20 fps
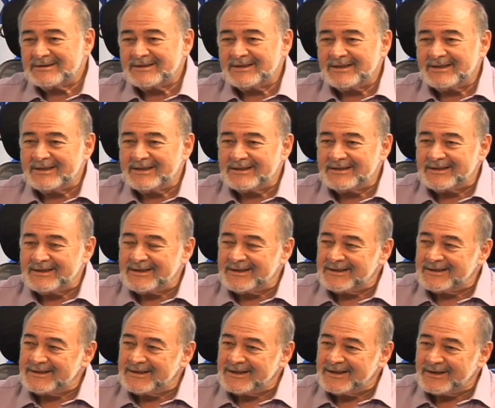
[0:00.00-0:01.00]

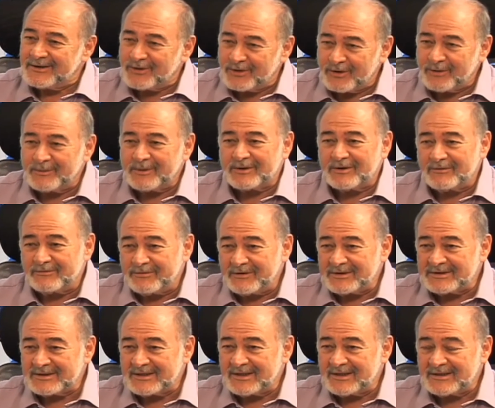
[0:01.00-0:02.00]
the economy of
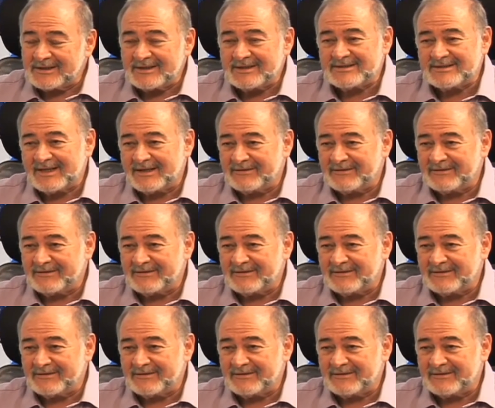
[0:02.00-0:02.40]
Israel is